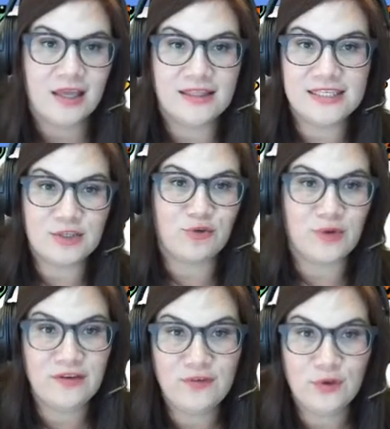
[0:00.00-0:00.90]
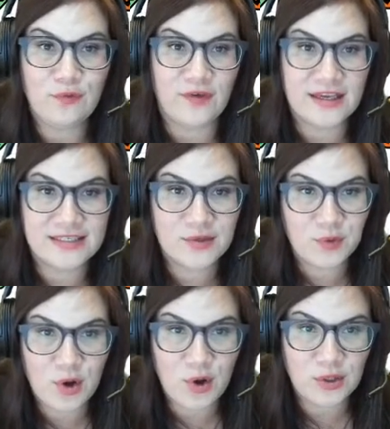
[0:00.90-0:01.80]
This grid view fix that
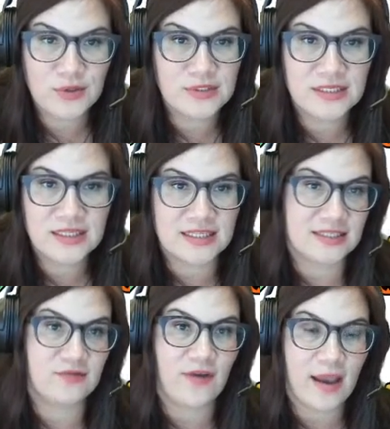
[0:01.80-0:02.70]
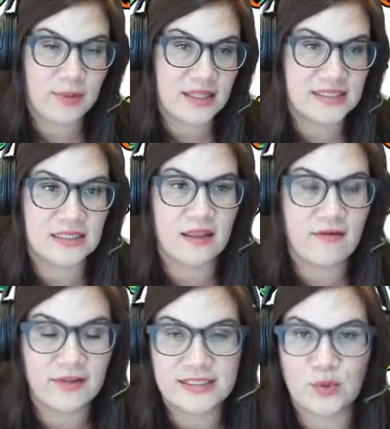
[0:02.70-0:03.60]
we're all using, that's fabulous and
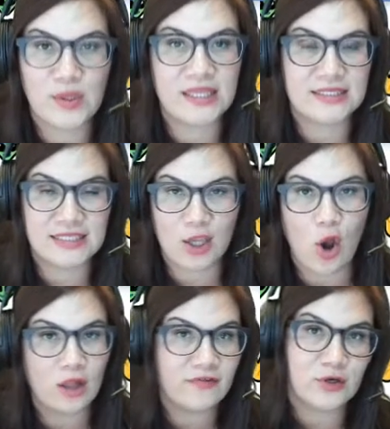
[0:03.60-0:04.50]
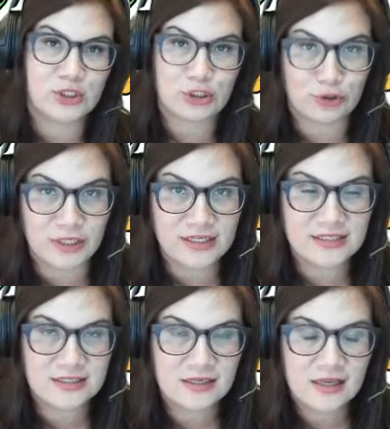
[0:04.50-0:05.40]
lovely so we can see all of our
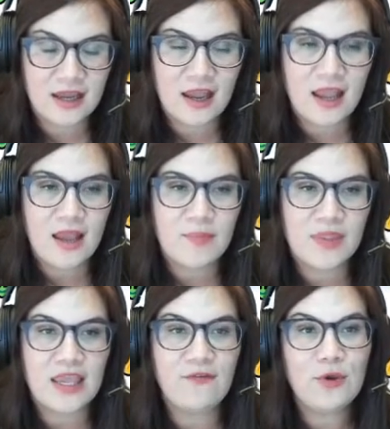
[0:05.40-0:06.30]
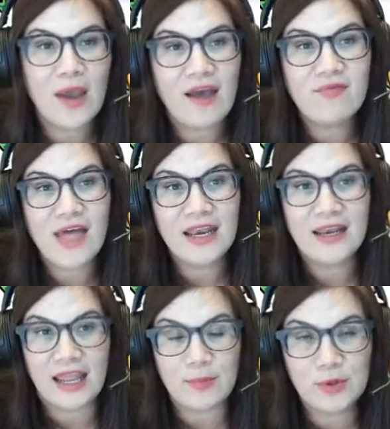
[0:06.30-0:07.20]
students. If you have that
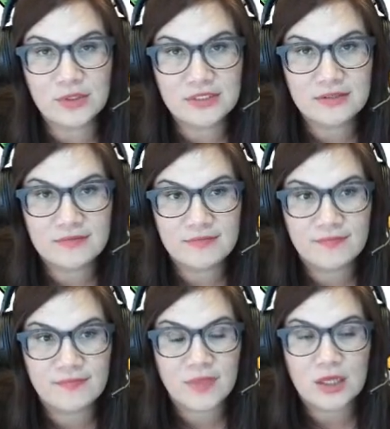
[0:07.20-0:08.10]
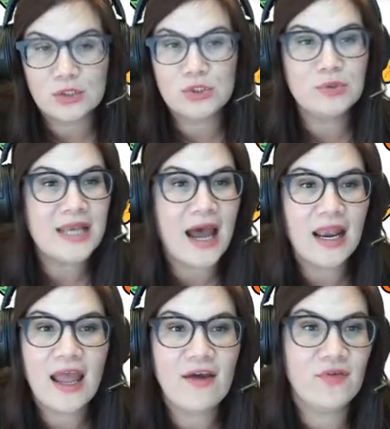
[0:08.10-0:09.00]
enabled, do not
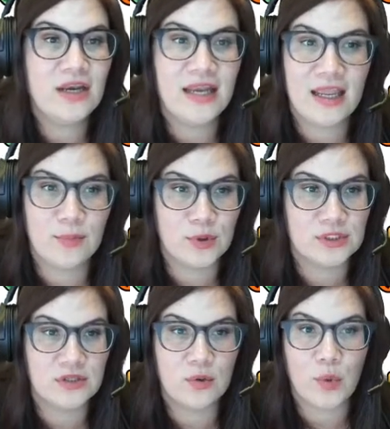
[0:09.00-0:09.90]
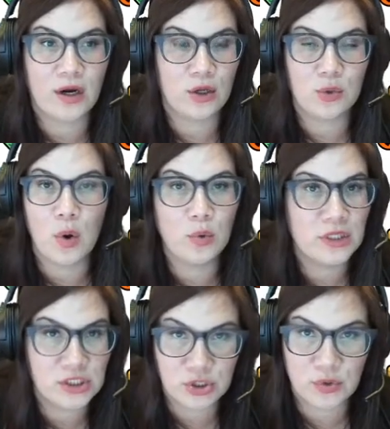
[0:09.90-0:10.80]
have it enabled where you
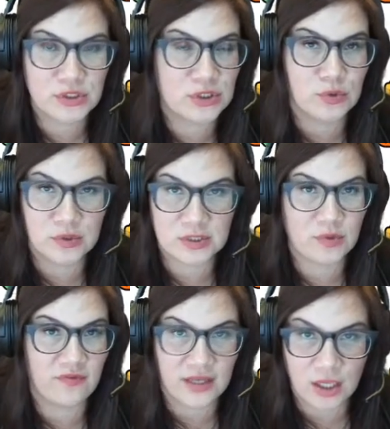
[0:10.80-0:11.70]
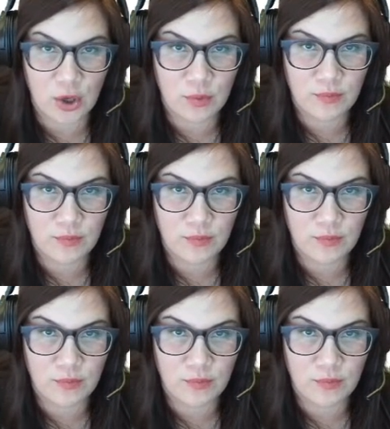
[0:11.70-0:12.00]
only show the students with video.